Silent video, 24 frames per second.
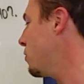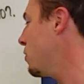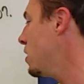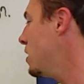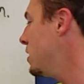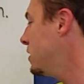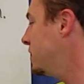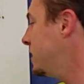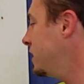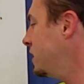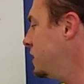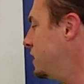So
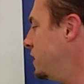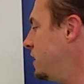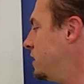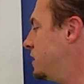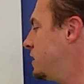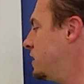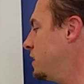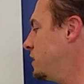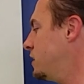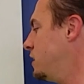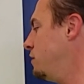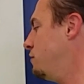
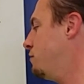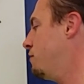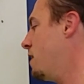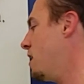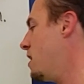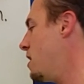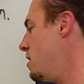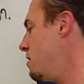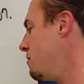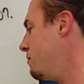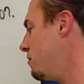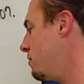
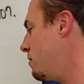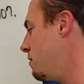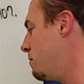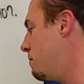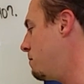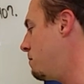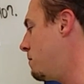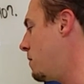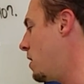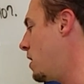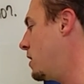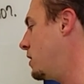1665
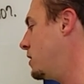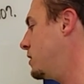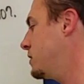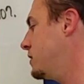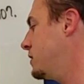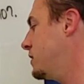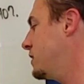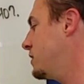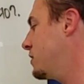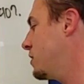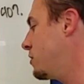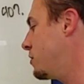
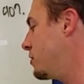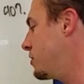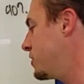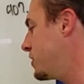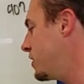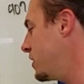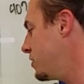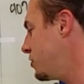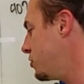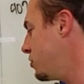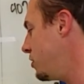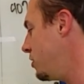minus
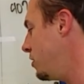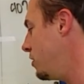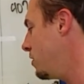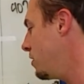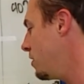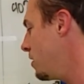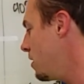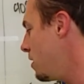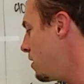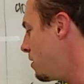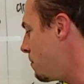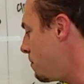
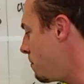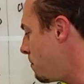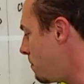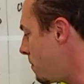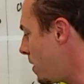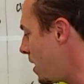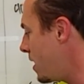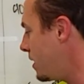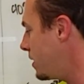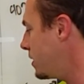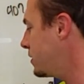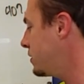660
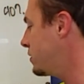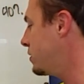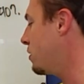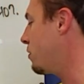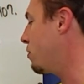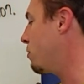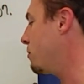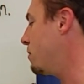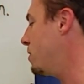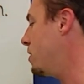minus the